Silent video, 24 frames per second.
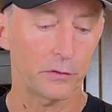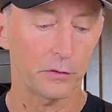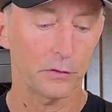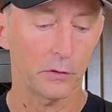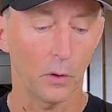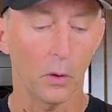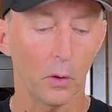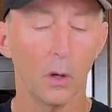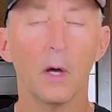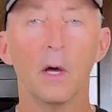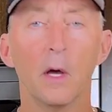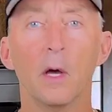
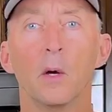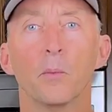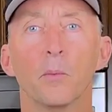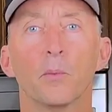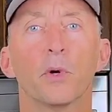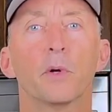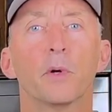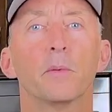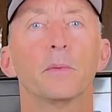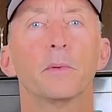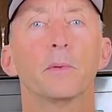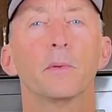So
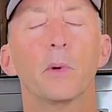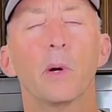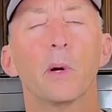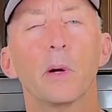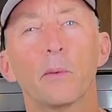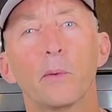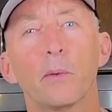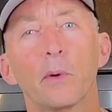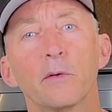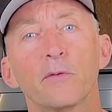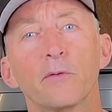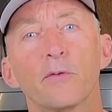put them in the
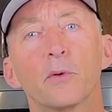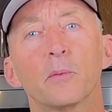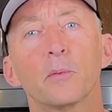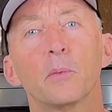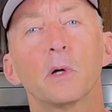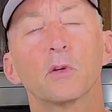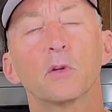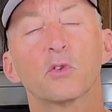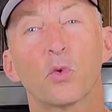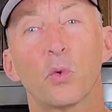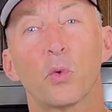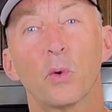microwave for
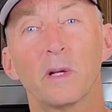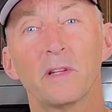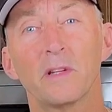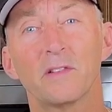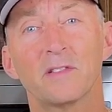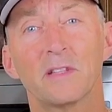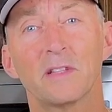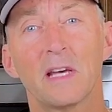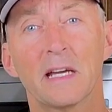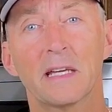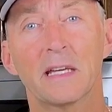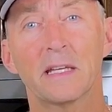about 20
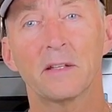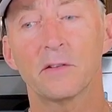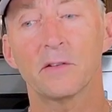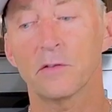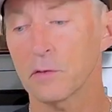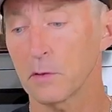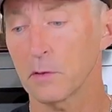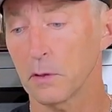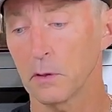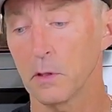seconds